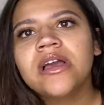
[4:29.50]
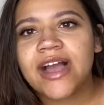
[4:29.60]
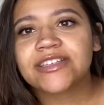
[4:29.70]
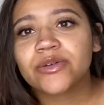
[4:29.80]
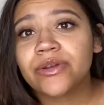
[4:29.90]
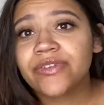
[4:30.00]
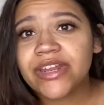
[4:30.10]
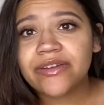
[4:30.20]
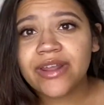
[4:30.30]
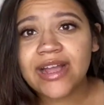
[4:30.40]
I took one
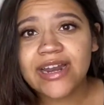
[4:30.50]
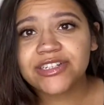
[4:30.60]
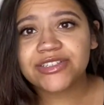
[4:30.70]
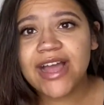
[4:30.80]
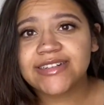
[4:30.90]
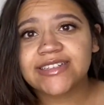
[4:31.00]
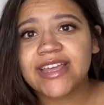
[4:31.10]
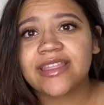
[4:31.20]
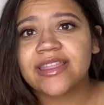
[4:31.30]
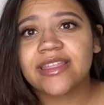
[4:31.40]
video, and I kind of just had
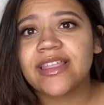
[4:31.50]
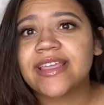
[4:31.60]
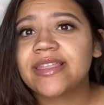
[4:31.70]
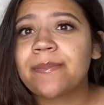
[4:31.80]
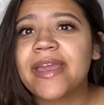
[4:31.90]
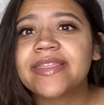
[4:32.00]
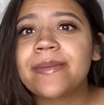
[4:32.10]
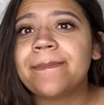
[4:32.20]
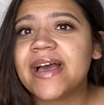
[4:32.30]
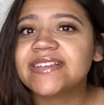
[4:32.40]
to make the
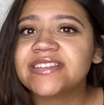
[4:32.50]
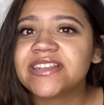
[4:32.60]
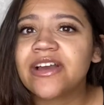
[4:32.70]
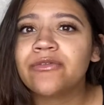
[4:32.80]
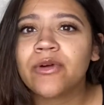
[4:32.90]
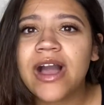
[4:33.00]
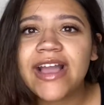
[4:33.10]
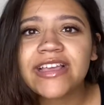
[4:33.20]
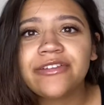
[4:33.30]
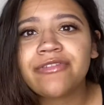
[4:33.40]
best of what
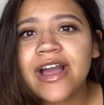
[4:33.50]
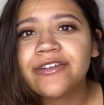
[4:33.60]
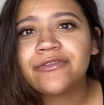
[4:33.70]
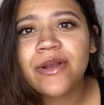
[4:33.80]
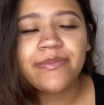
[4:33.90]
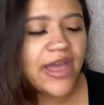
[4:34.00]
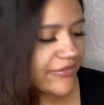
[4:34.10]
I could find from that